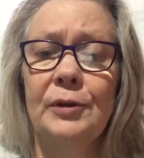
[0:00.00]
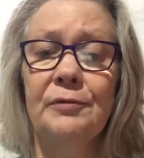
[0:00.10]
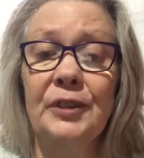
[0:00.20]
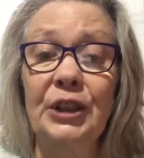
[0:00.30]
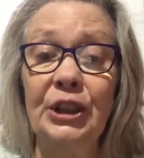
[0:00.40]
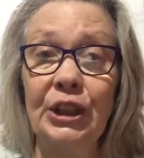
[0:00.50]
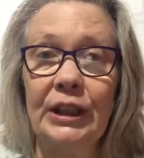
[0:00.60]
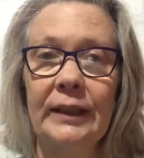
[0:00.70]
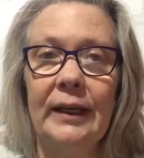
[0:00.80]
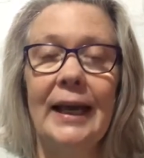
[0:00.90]
for
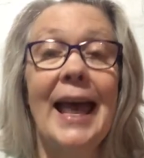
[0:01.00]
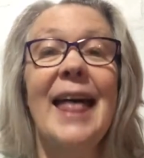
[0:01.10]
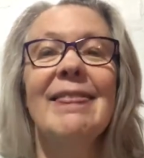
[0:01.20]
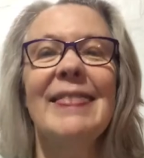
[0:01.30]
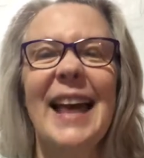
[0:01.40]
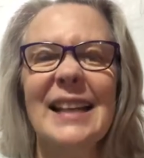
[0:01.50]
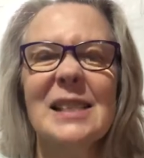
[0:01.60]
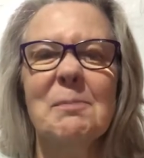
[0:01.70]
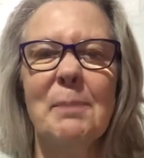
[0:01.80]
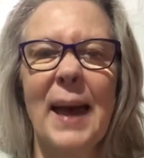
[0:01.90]
good, and that's
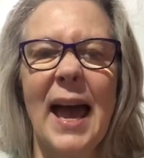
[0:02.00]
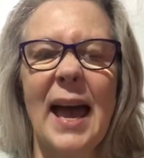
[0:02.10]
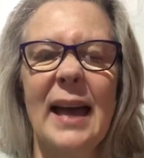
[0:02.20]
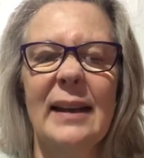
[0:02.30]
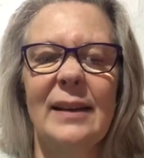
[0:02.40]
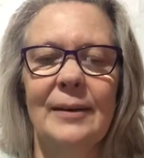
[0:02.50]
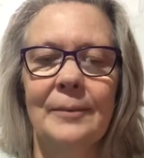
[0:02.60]
bad.